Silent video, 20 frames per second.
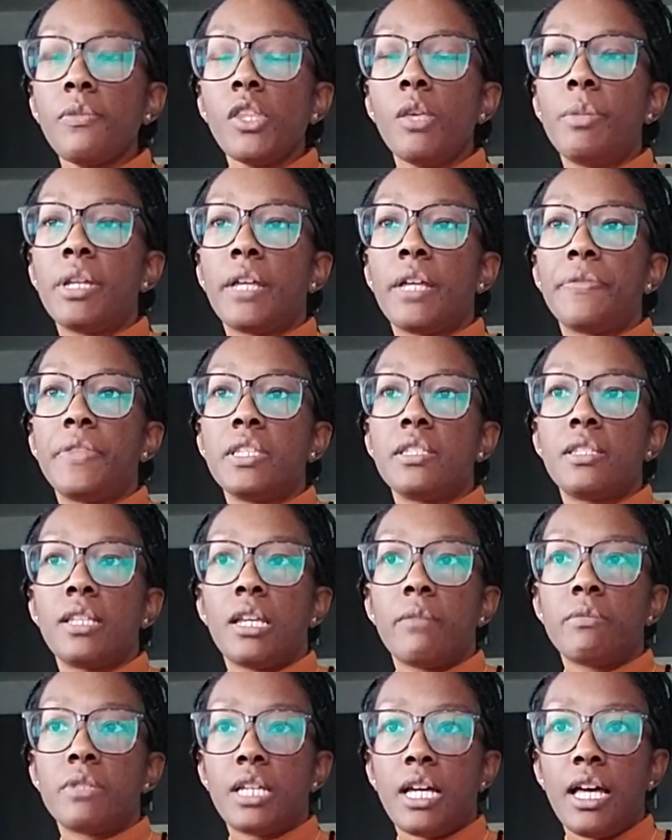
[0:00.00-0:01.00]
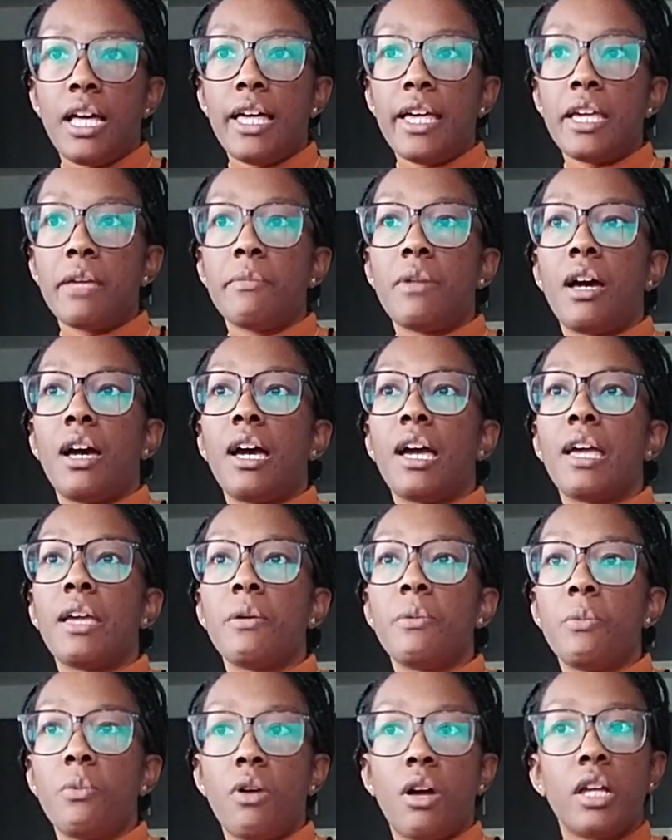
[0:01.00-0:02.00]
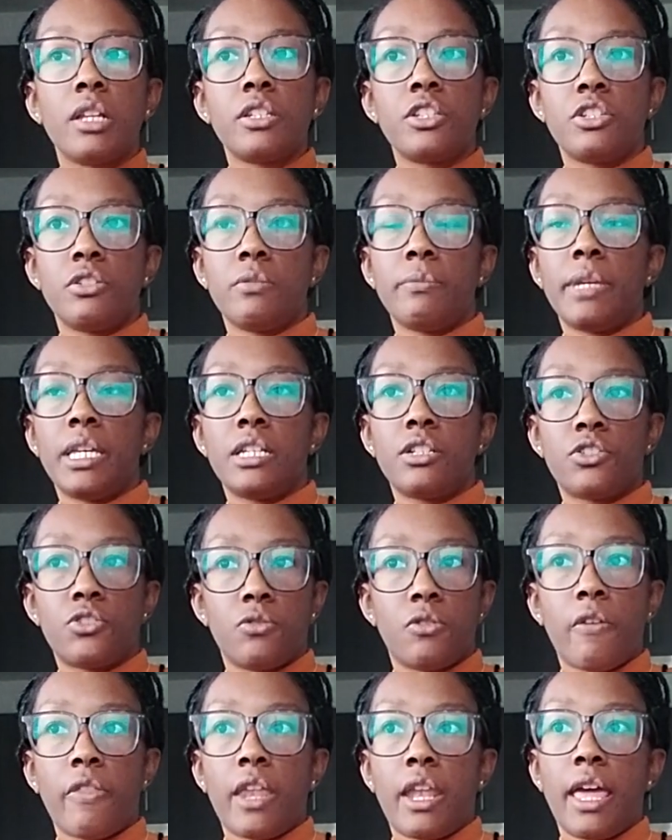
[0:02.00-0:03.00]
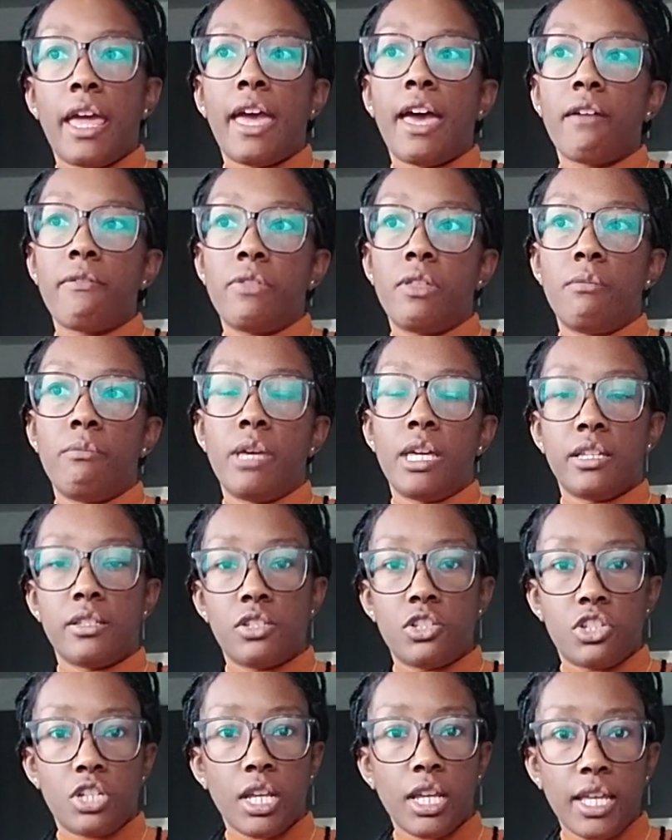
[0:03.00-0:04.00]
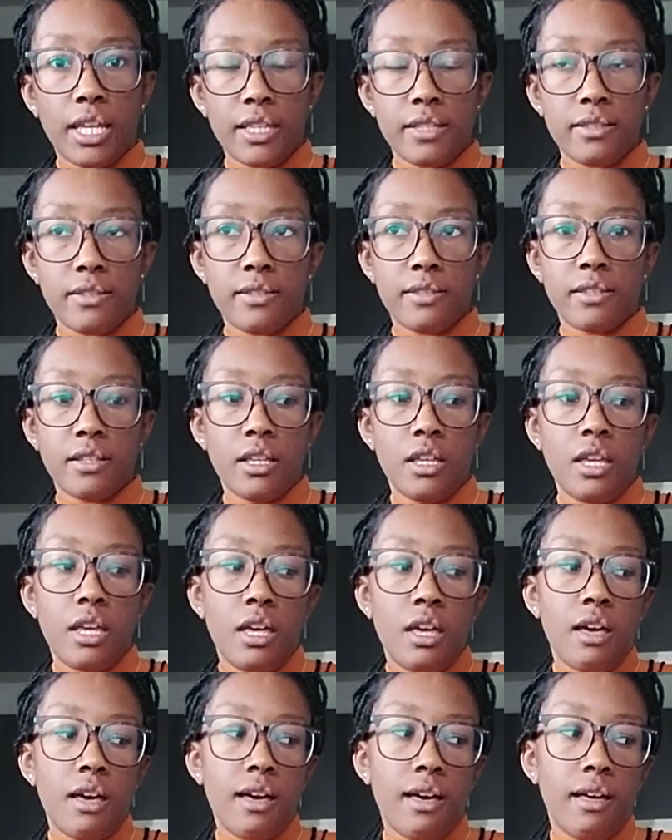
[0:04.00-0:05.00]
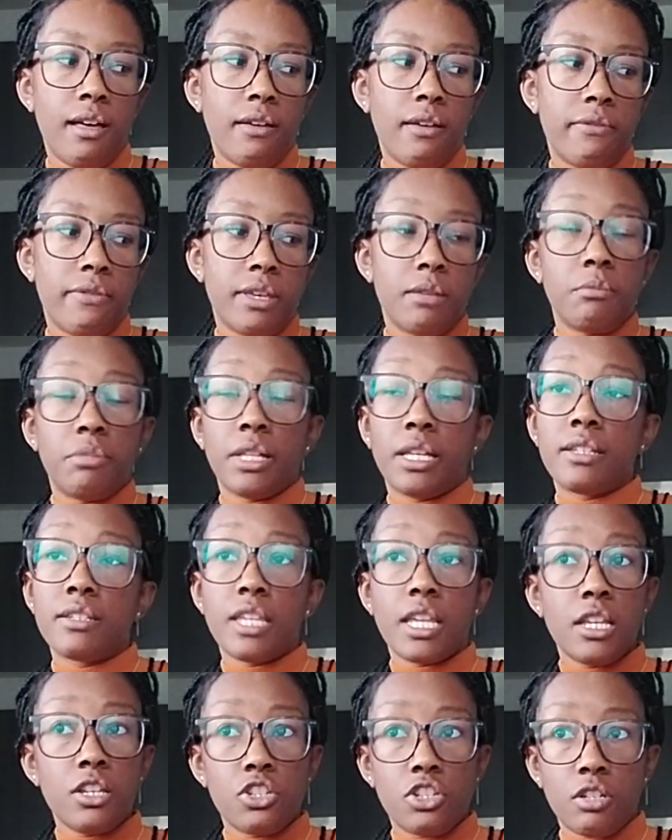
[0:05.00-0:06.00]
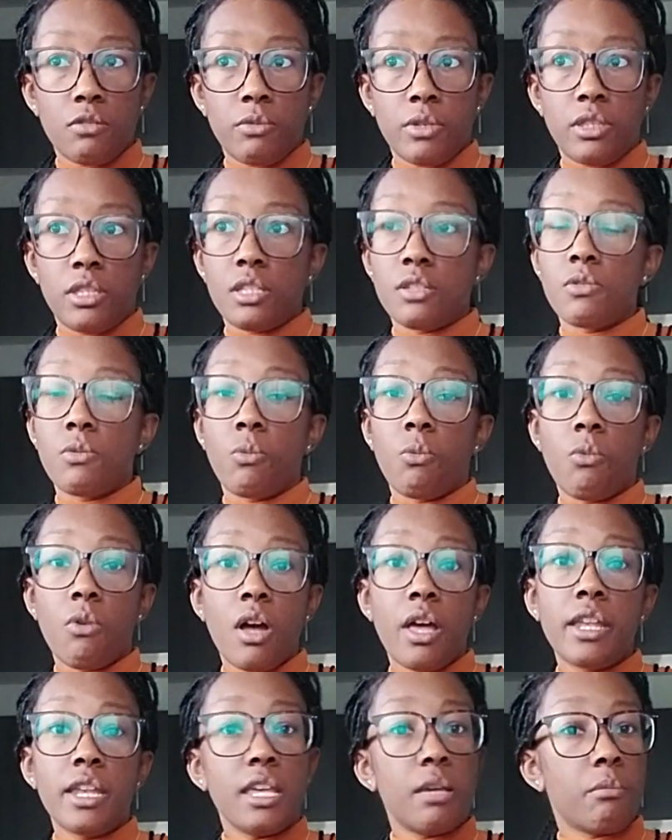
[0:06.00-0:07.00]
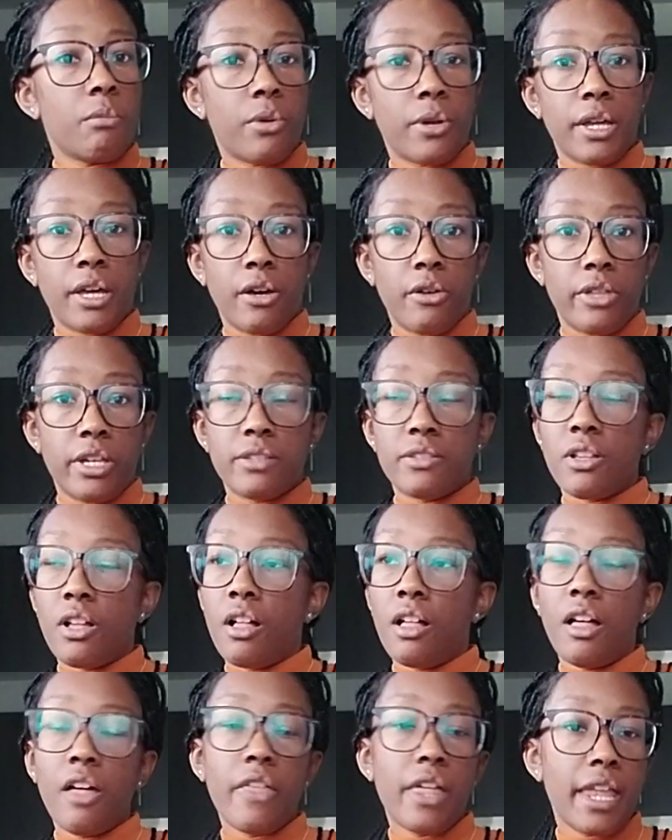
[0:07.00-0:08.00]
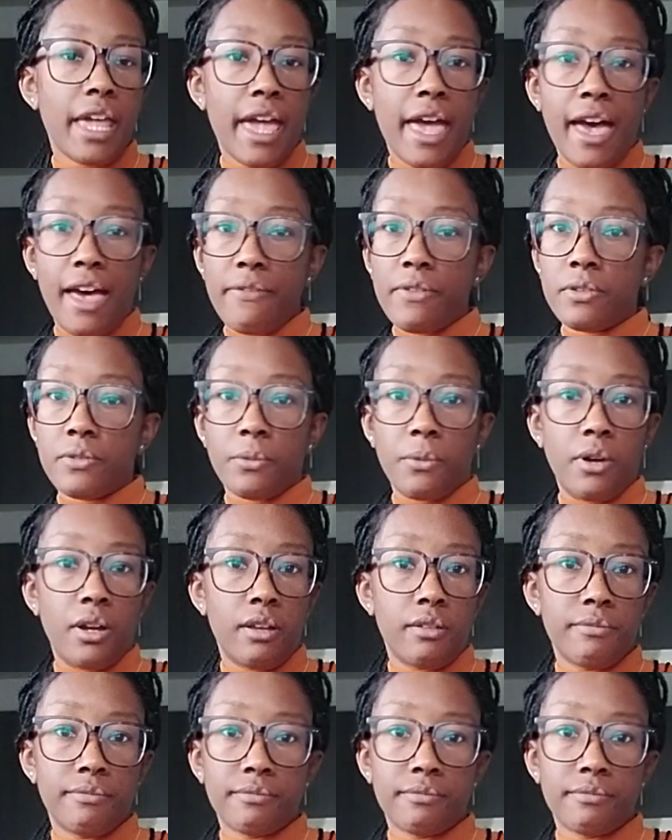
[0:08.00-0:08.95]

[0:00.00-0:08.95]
But at the same time, I want to make sure that I have the best chance of implantation with this one embryo. That's all that I have is one.